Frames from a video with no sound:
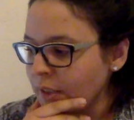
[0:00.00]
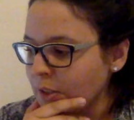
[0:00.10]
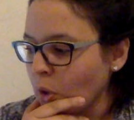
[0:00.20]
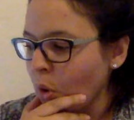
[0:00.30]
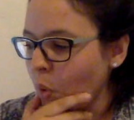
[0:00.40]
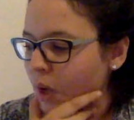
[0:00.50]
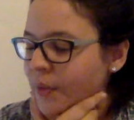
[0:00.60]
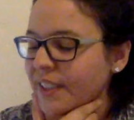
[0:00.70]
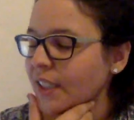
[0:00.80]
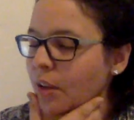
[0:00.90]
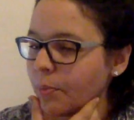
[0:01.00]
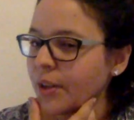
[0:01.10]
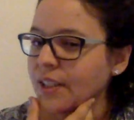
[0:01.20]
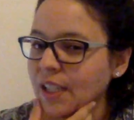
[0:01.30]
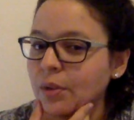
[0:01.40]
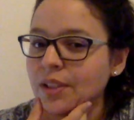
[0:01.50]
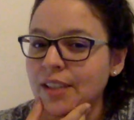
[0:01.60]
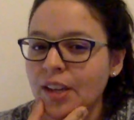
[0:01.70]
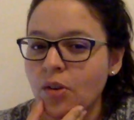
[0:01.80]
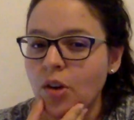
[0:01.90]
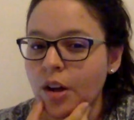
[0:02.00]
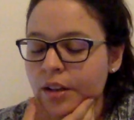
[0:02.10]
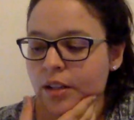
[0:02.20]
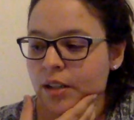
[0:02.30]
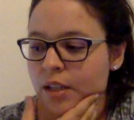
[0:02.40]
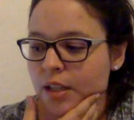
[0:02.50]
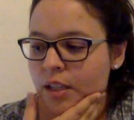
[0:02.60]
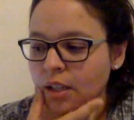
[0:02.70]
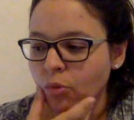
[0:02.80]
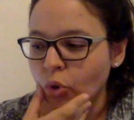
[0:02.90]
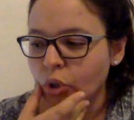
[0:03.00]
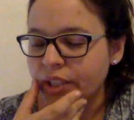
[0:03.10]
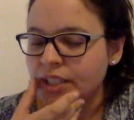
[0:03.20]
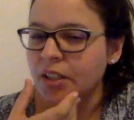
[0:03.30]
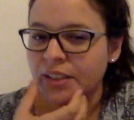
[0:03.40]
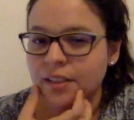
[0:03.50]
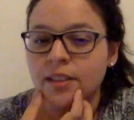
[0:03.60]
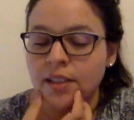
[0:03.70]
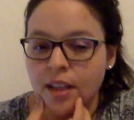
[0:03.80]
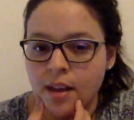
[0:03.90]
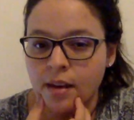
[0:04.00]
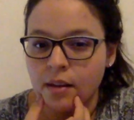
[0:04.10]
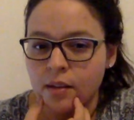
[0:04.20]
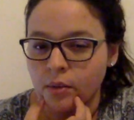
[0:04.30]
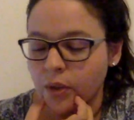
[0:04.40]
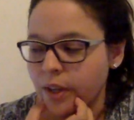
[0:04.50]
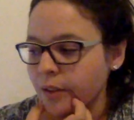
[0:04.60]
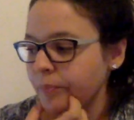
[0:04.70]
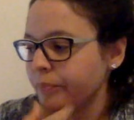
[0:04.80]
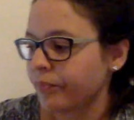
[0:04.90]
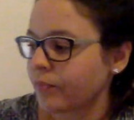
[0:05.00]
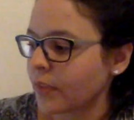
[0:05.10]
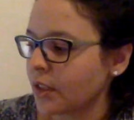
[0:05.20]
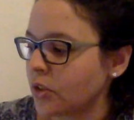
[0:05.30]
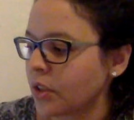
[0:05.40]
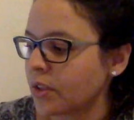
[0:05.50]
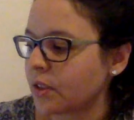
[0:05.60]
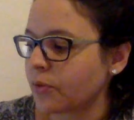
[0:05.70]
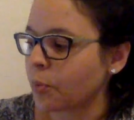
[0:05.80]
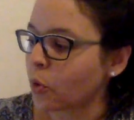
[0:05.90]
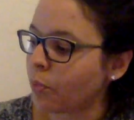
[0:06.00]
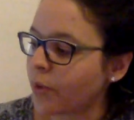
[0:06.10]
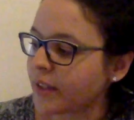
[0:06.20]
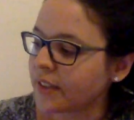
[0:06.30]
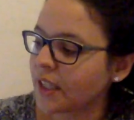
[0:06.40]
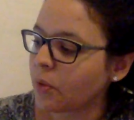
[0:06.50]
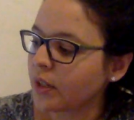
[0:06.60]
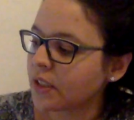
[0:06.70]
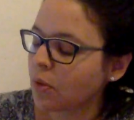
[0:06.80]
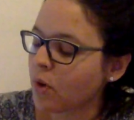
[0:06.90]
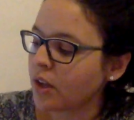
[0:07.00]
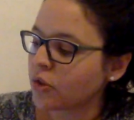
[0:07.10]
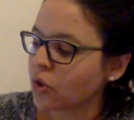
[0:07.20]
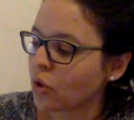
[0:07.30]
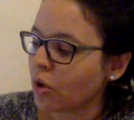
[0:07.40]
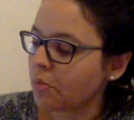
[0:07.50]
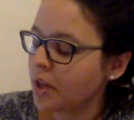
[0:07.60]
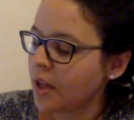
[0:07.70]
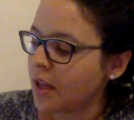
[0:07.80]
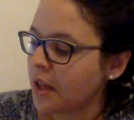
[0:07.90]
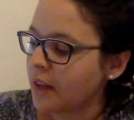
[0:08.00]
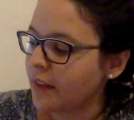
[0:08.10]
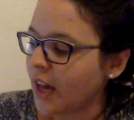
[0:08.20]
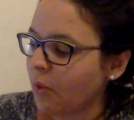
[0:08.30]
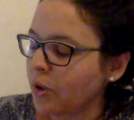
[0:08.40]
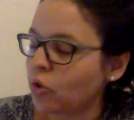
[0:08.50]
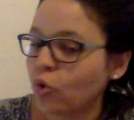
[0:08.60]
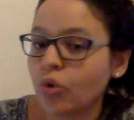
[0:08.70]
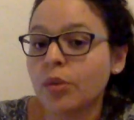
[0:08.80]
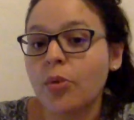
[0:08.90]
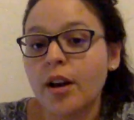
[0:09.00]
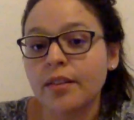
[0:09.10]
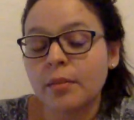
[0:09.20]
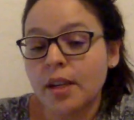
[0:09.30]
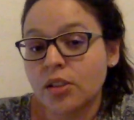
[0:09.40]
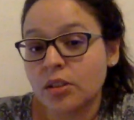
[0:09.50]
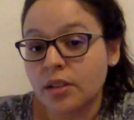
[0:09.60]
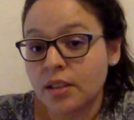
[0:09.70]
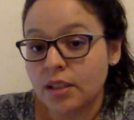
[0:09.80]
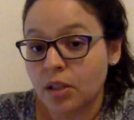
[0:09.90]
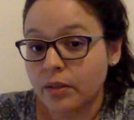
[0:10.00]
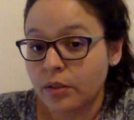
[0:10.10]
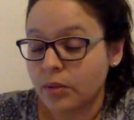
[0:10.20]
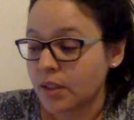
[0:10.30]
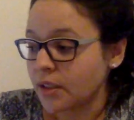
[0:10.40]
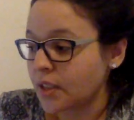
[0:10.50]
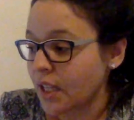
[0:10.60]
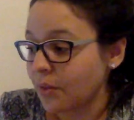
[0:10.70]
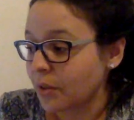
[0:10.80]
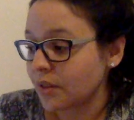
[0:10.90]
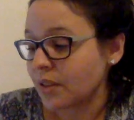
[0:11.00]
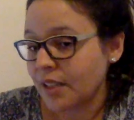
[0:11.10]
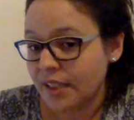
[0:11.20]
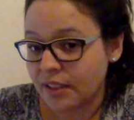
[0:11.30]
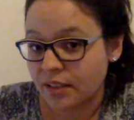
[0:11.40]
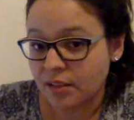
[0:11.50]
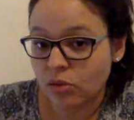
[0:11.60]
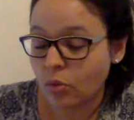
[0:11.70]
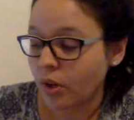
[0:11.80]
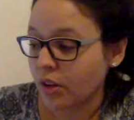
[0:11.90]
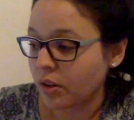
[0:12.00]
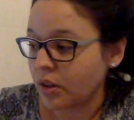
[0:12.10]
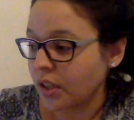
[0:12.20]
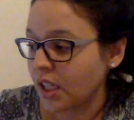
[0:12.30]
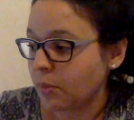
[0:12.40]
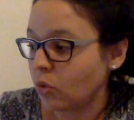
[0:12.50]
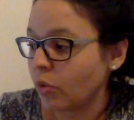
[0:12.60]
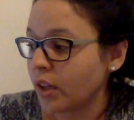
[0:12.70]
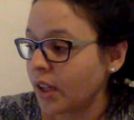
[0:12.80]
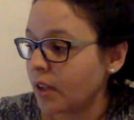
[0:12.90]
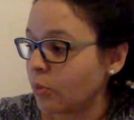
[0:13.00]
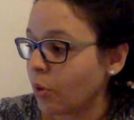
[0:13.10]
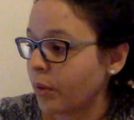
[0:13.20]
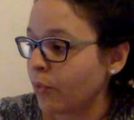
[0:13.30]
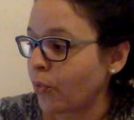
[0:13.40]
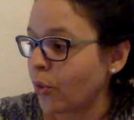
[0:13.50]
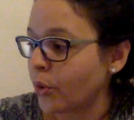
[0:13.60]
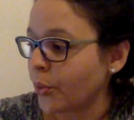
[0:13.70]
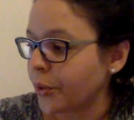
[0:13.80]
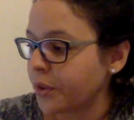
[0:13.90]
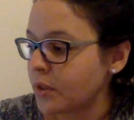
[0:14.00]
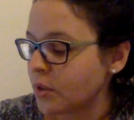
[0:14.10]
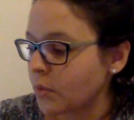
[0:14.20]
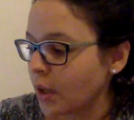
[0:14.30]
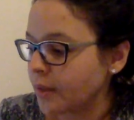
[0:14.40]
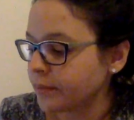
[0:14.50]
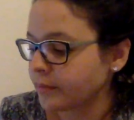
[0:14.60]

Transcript: So when we see compressed liquids later on, we'll discuss this again, okay? Just from compressed liquids, I want you to know that we do an approximation instead of using tables, and that's the way you're going to keep doing it moving forward, okay?